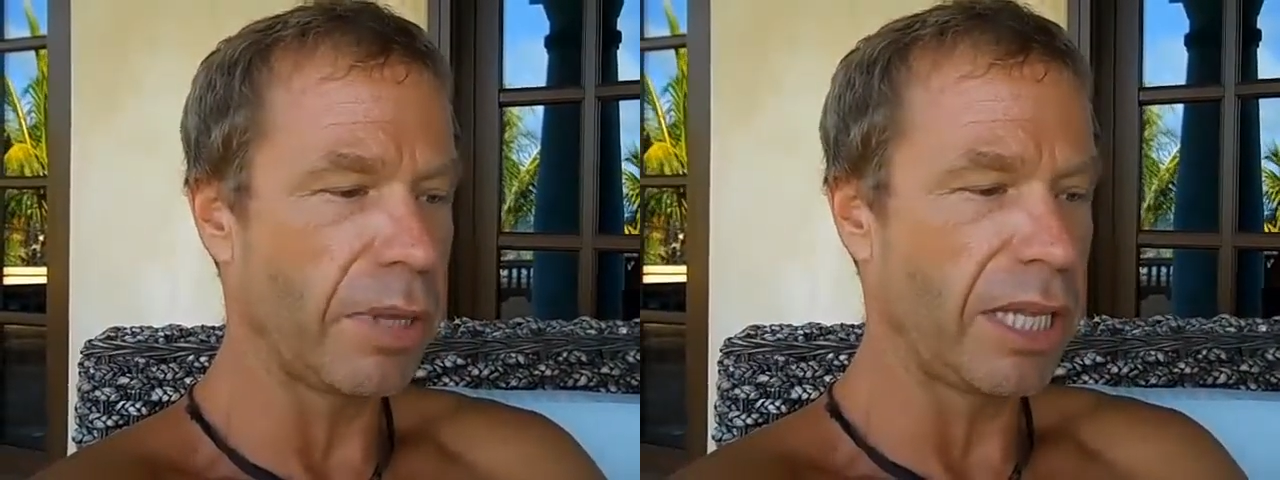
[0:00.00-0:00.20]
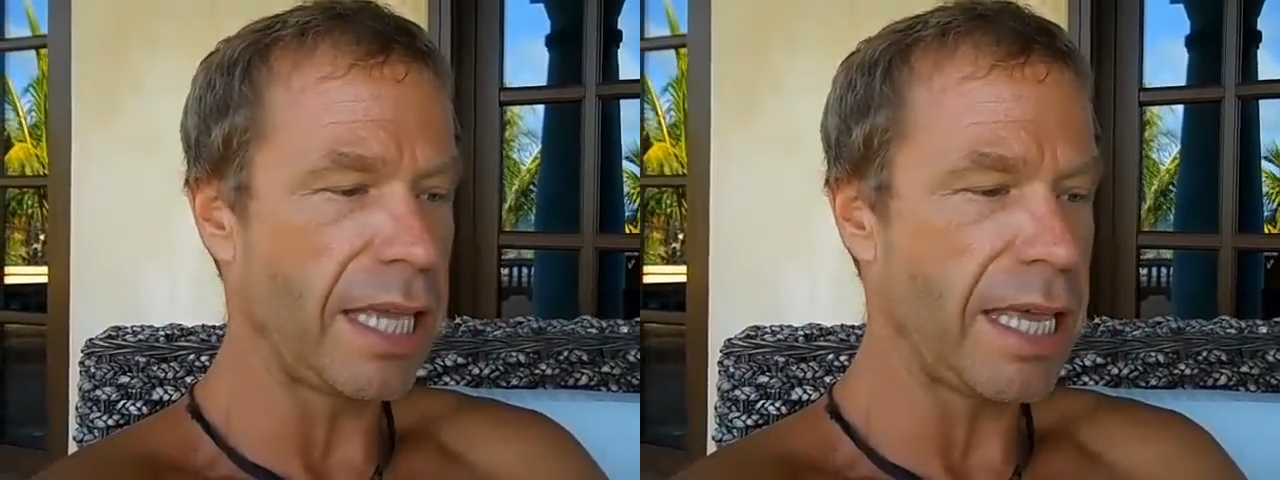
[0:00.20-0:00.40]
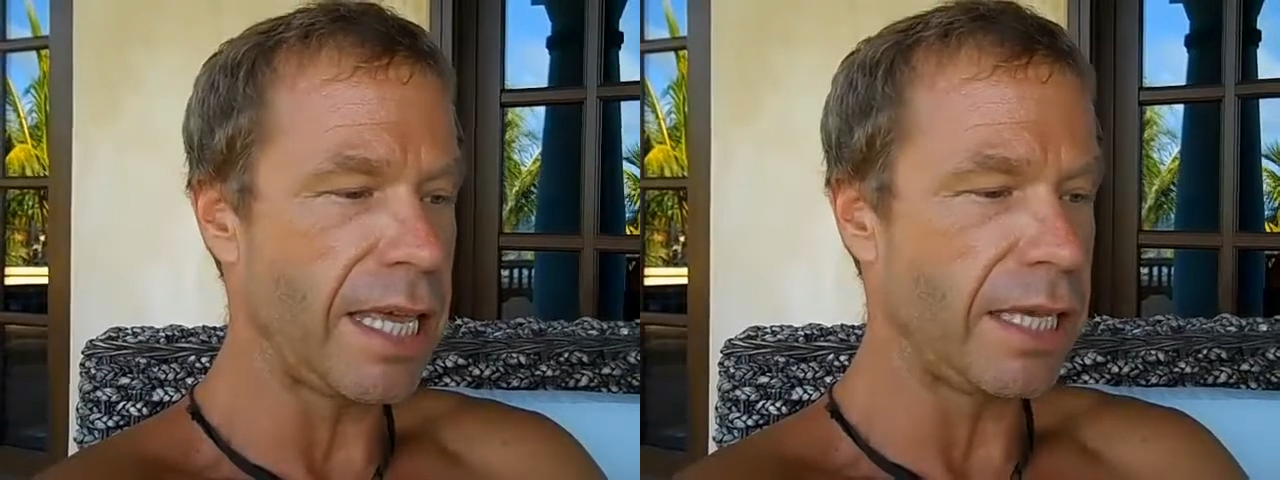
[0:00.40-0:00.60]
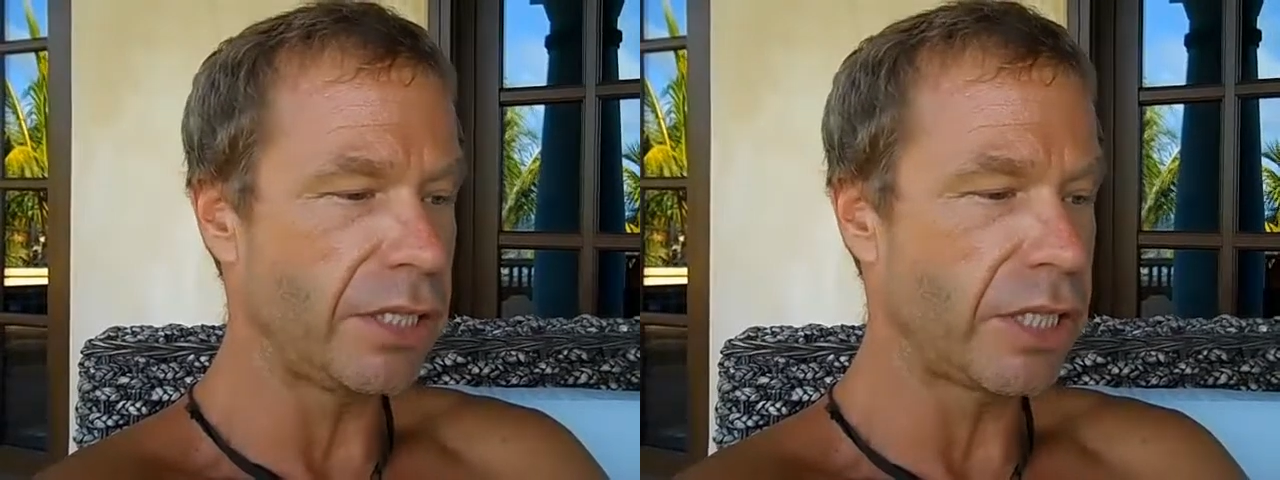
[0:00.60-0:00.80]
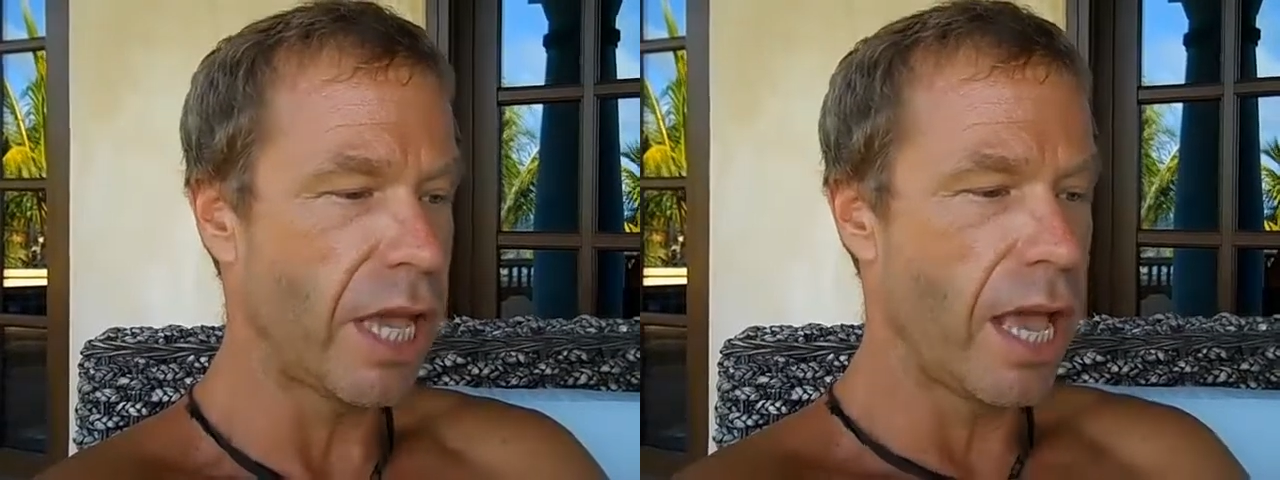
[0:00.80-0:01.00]

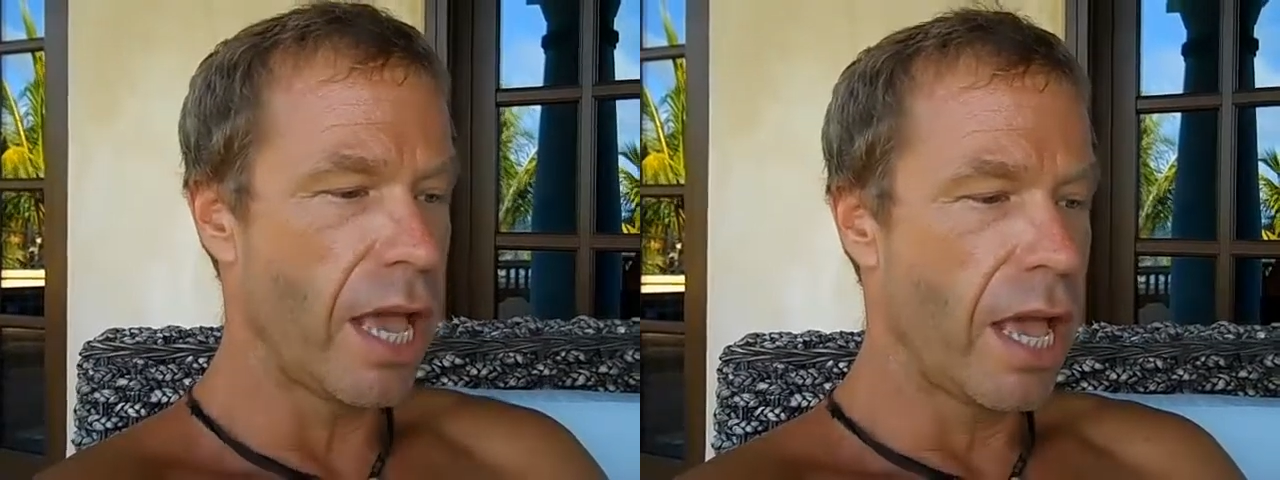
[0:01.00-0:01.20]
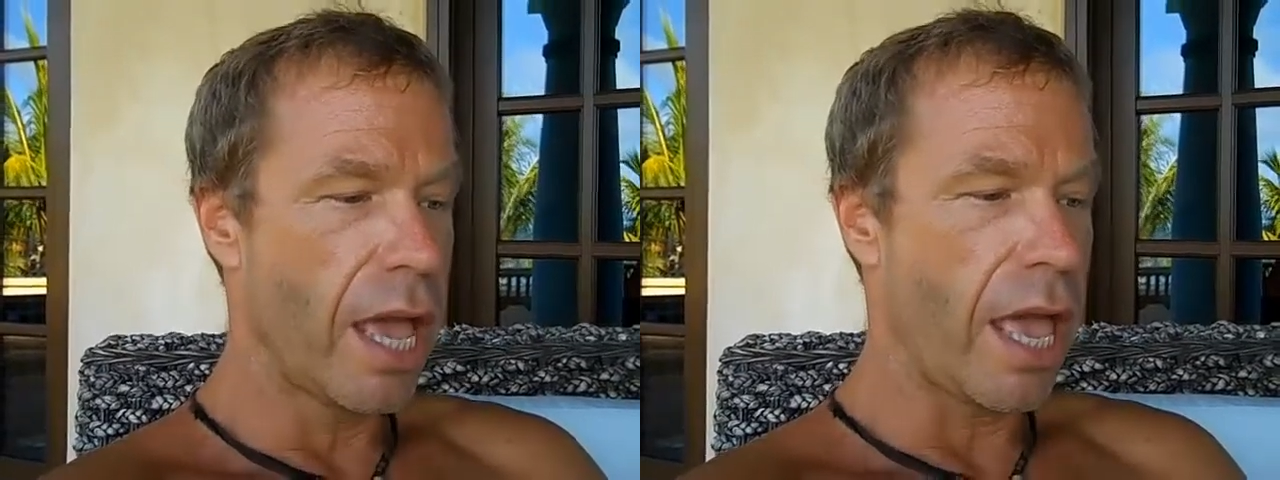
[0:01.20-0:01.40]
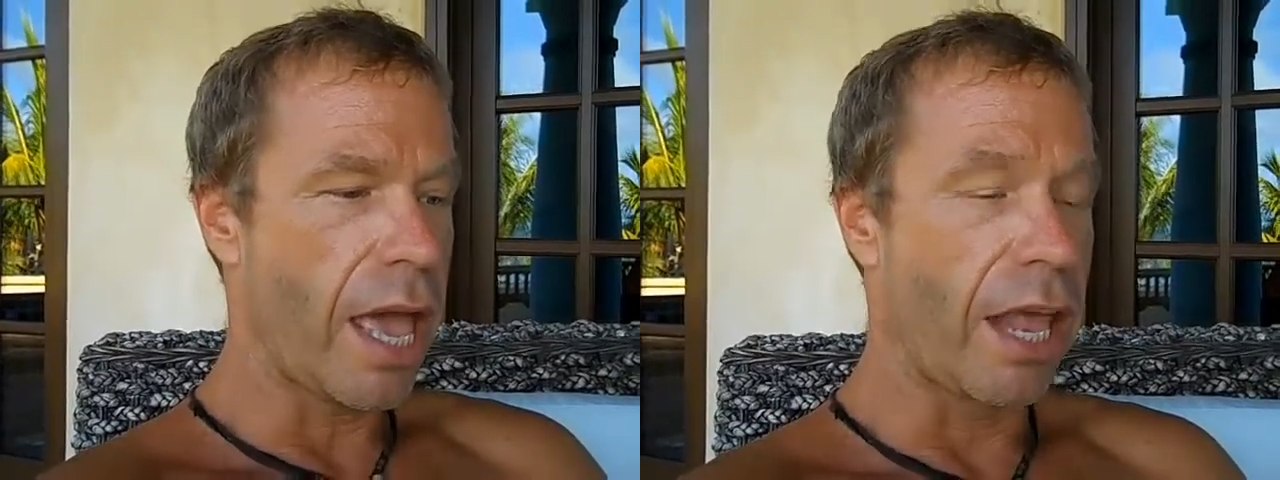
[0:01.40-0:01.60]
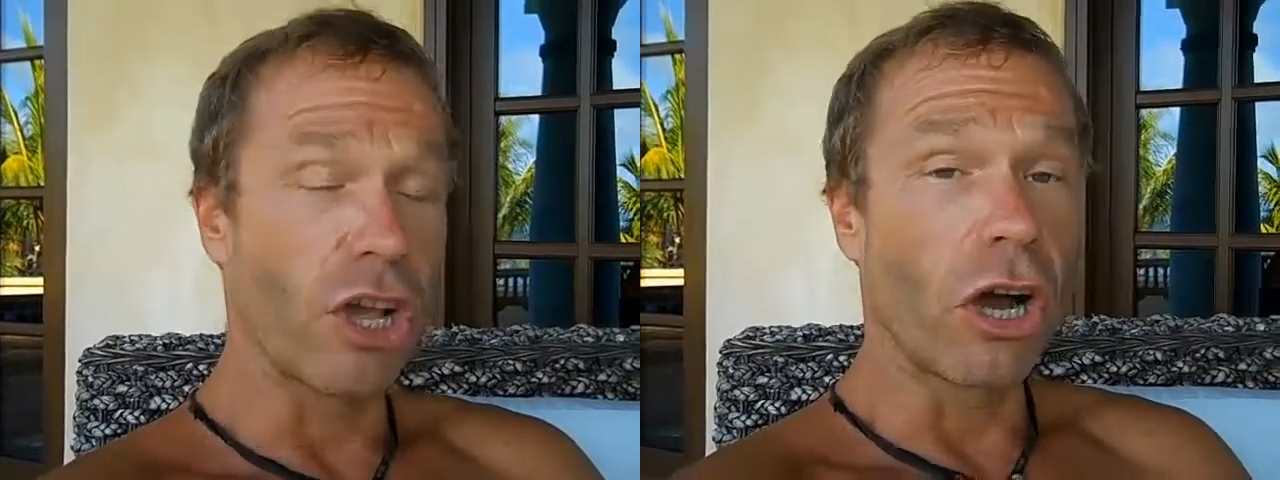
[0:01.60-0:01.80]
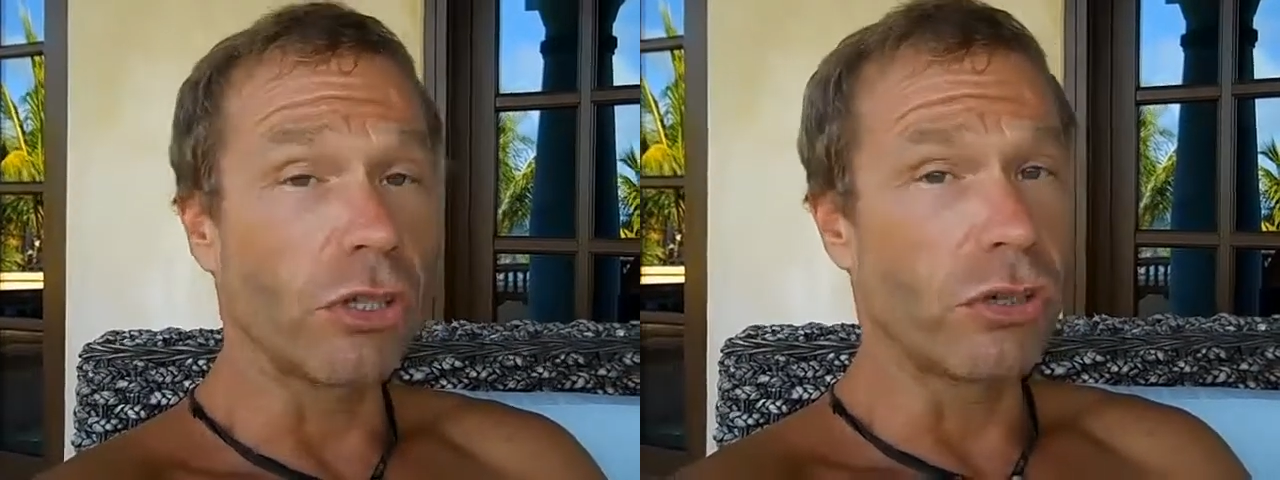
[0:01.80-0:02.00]
Belize, and
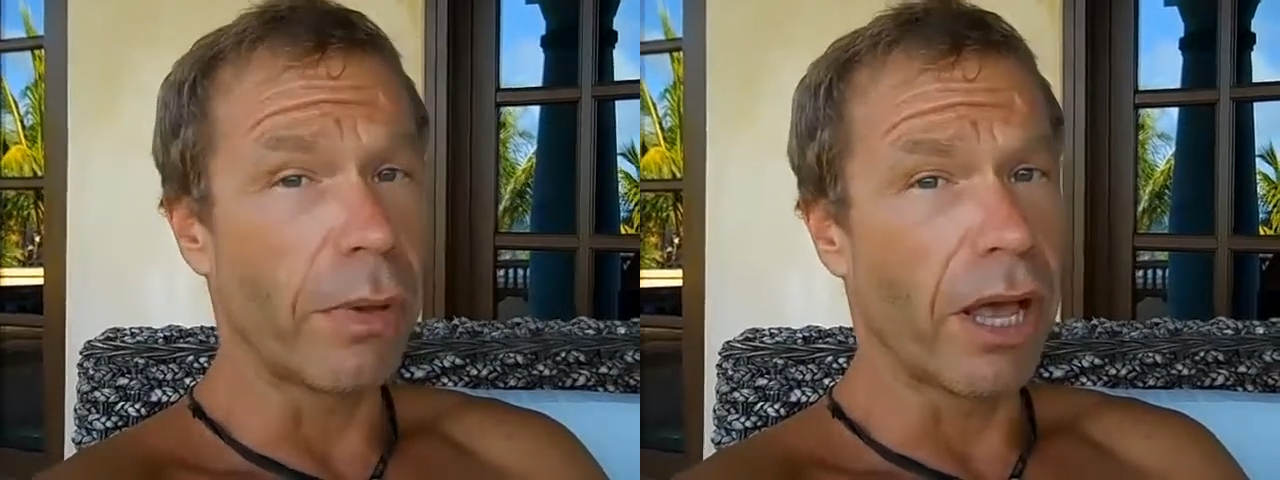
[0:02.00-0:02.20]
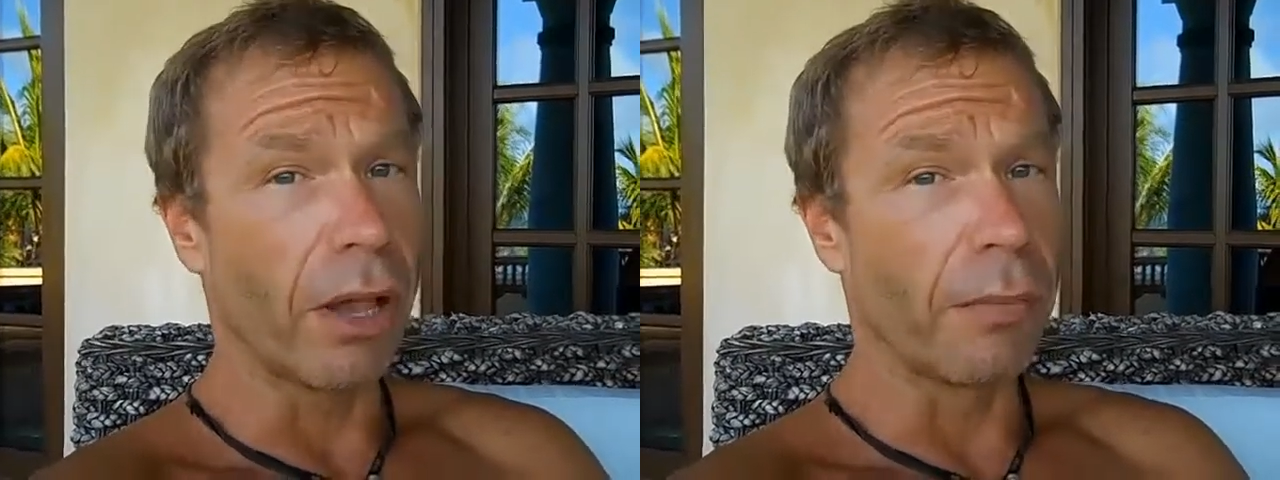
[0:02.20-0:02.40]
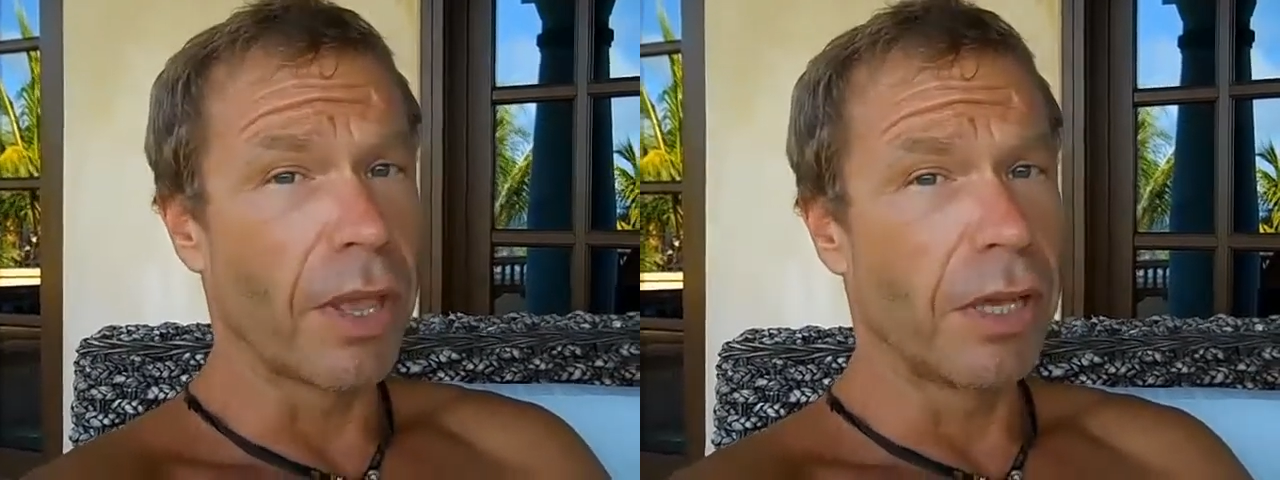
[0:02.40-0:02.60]
Cozumel.